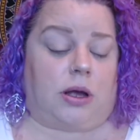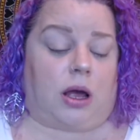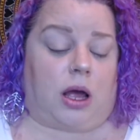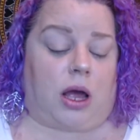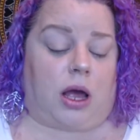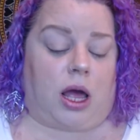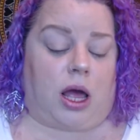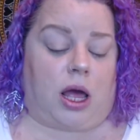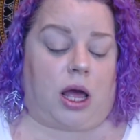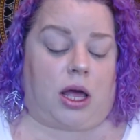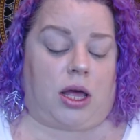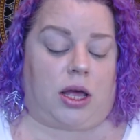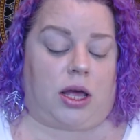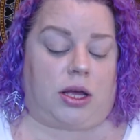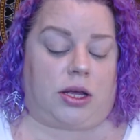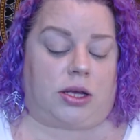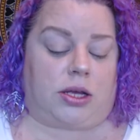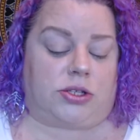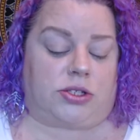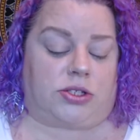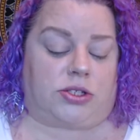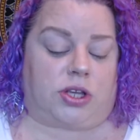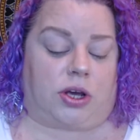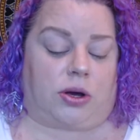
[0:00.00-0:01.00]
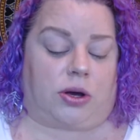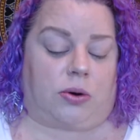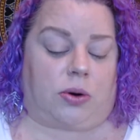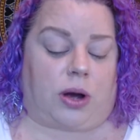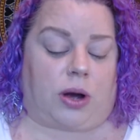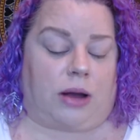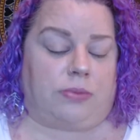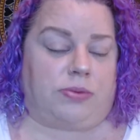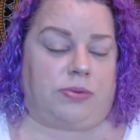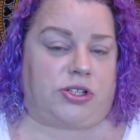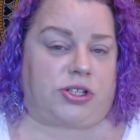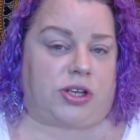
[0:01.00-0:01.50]
so
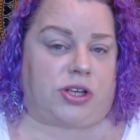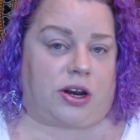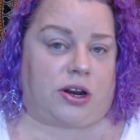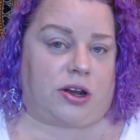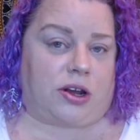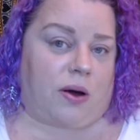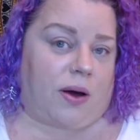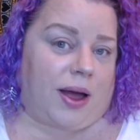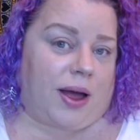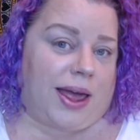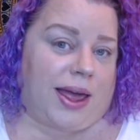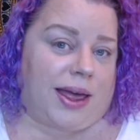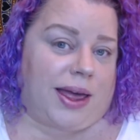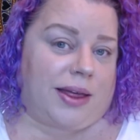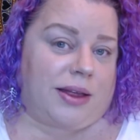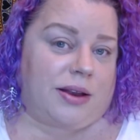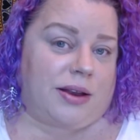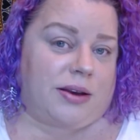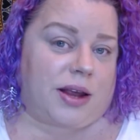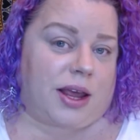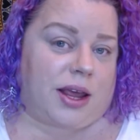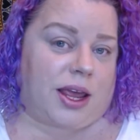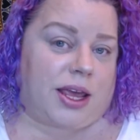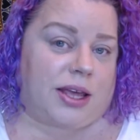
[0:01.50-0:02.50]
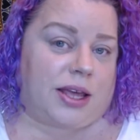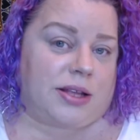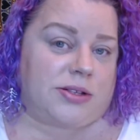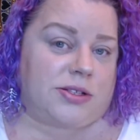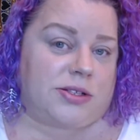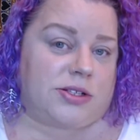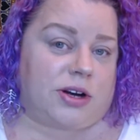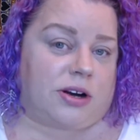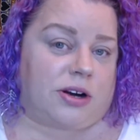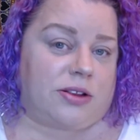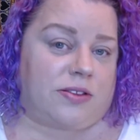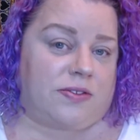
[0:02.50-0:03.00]
I'm just going to go ahead and
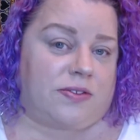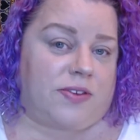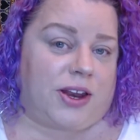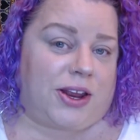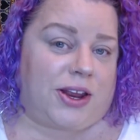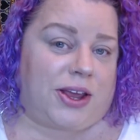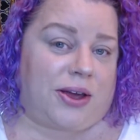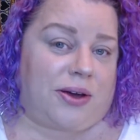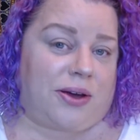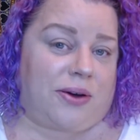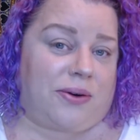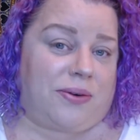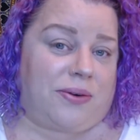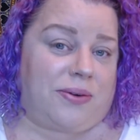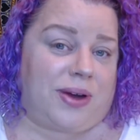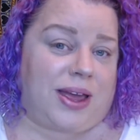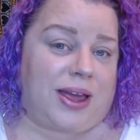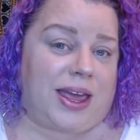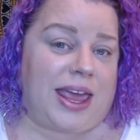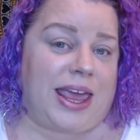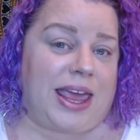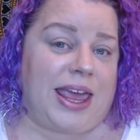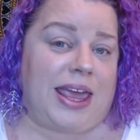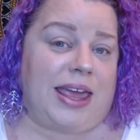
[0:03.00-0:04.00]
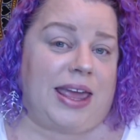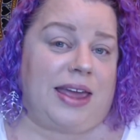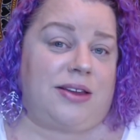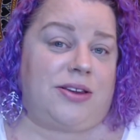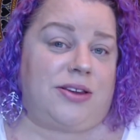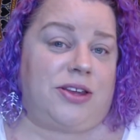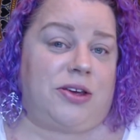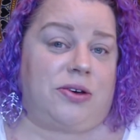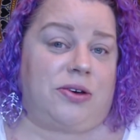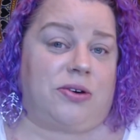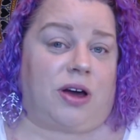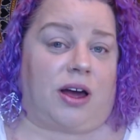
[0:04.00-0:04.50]
start the video,
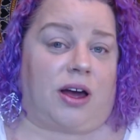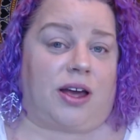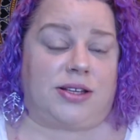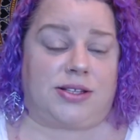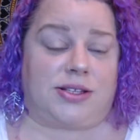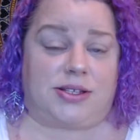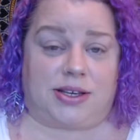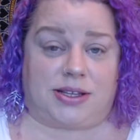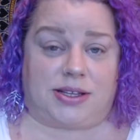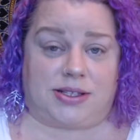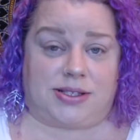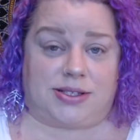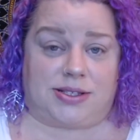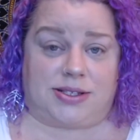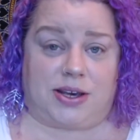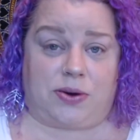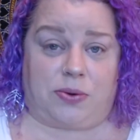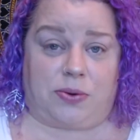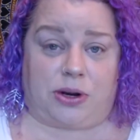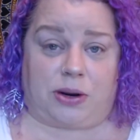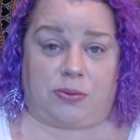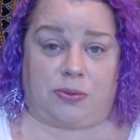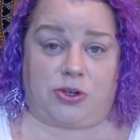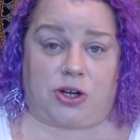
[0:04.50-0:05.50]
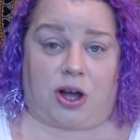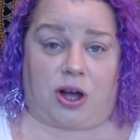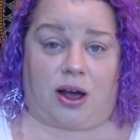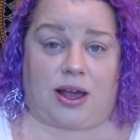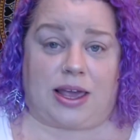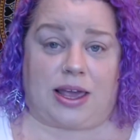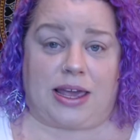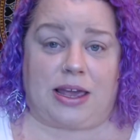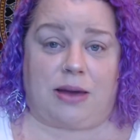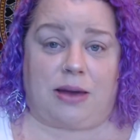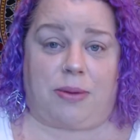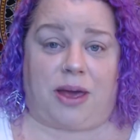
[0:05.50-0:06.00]
and you guys can see what I'm
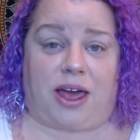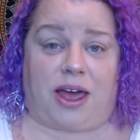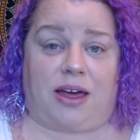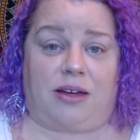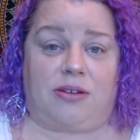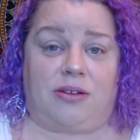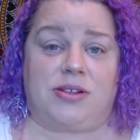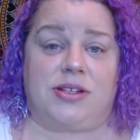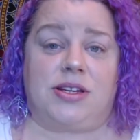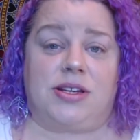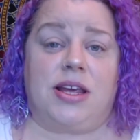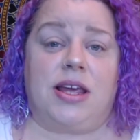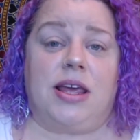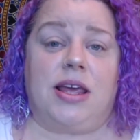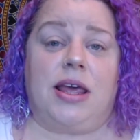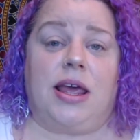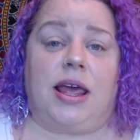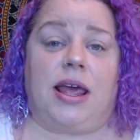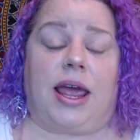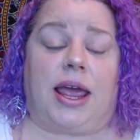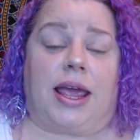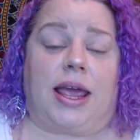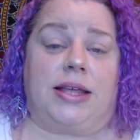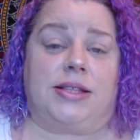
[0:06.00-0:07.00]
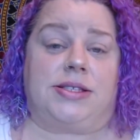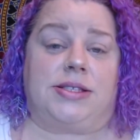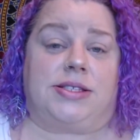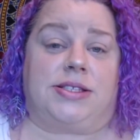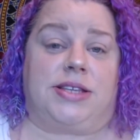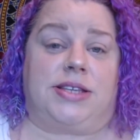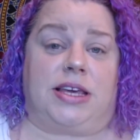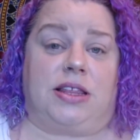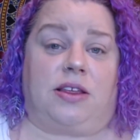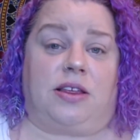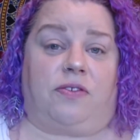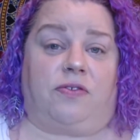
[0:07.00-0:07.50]
talking about and
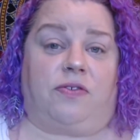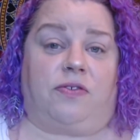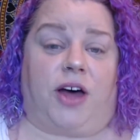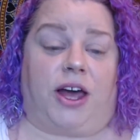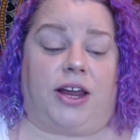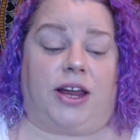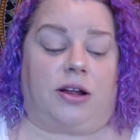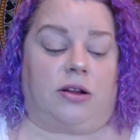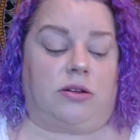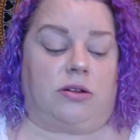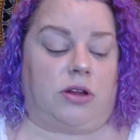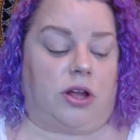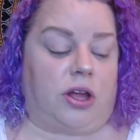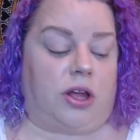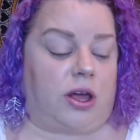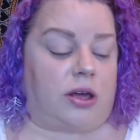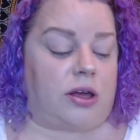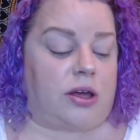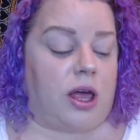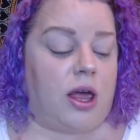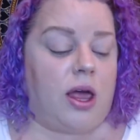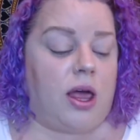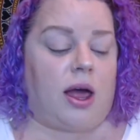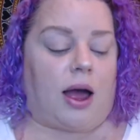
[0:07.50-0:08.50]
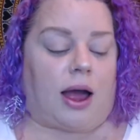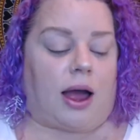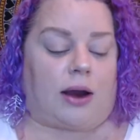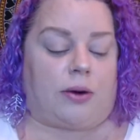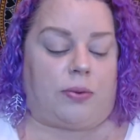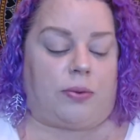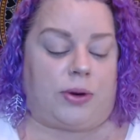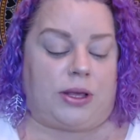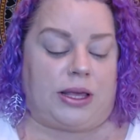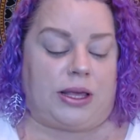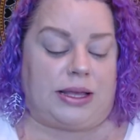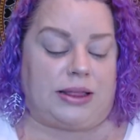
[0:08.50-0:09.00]
see the final look. I
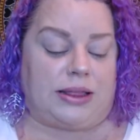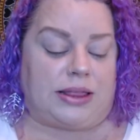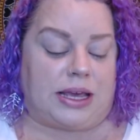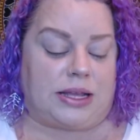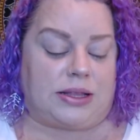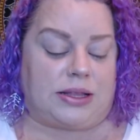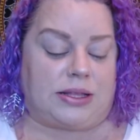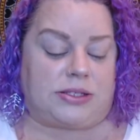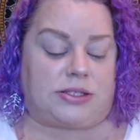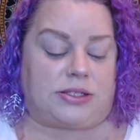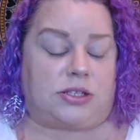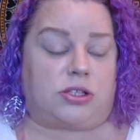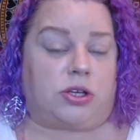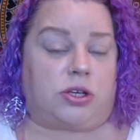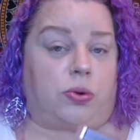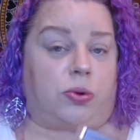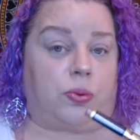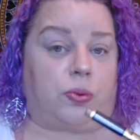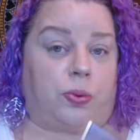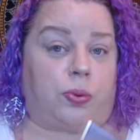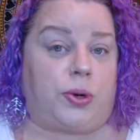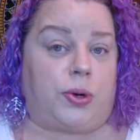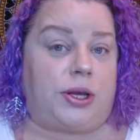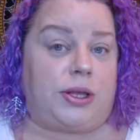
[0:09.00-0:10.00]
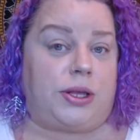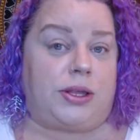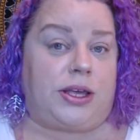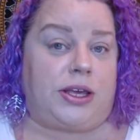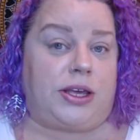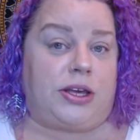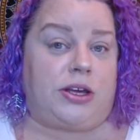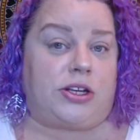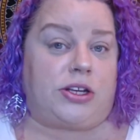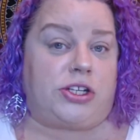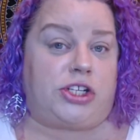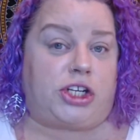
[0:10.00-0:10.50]
really think this is a really
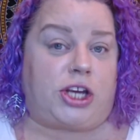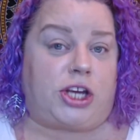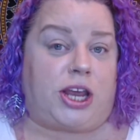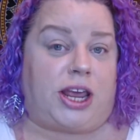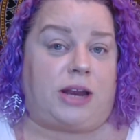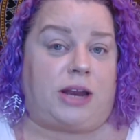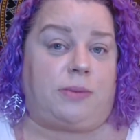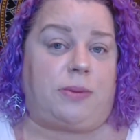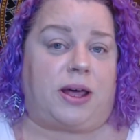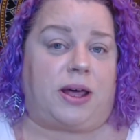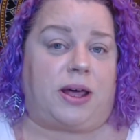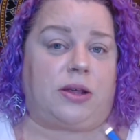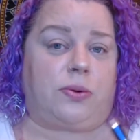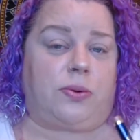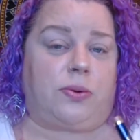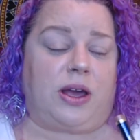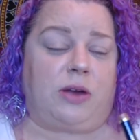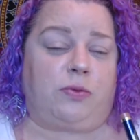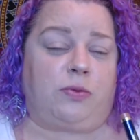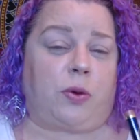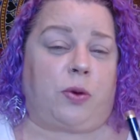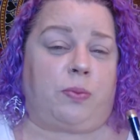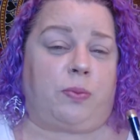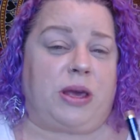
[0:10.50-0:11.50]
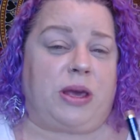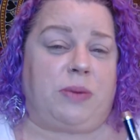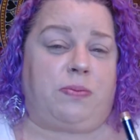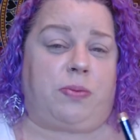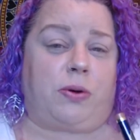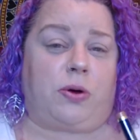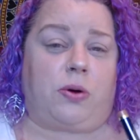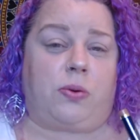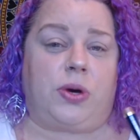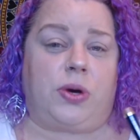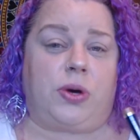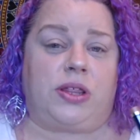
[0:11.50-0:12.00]
good shade, by the way, for
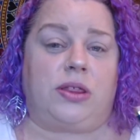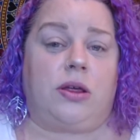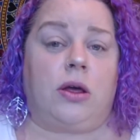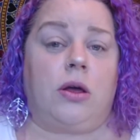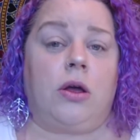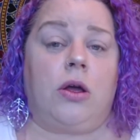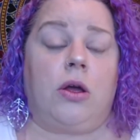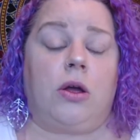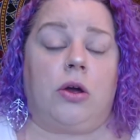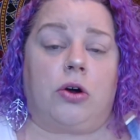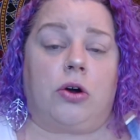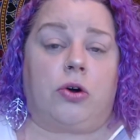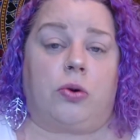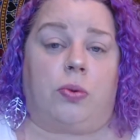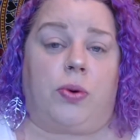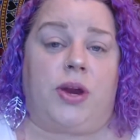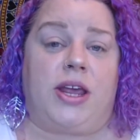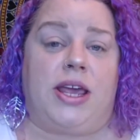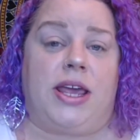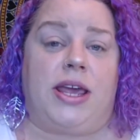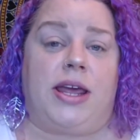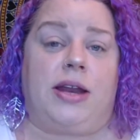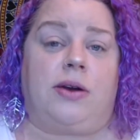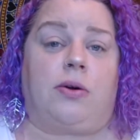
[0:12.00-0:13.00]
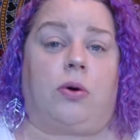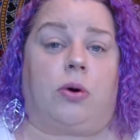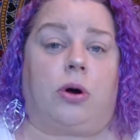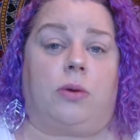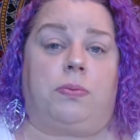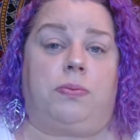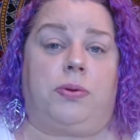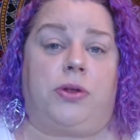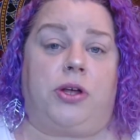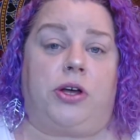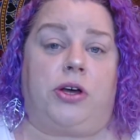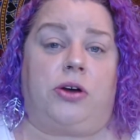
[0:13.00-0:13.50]
people with green
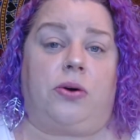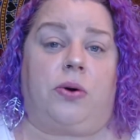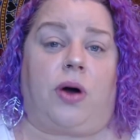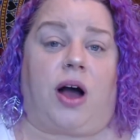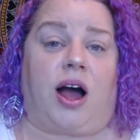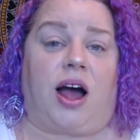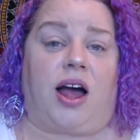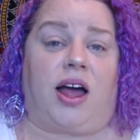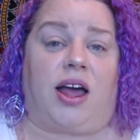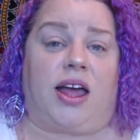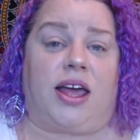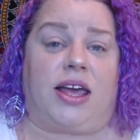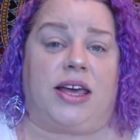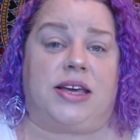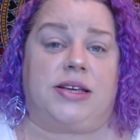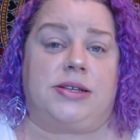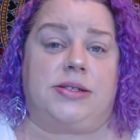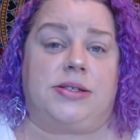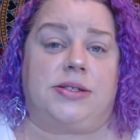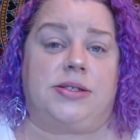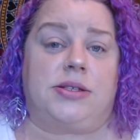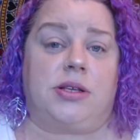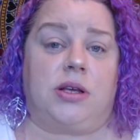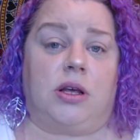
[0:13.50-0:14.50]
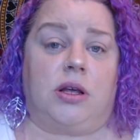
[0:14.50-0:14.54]
or blue eyes.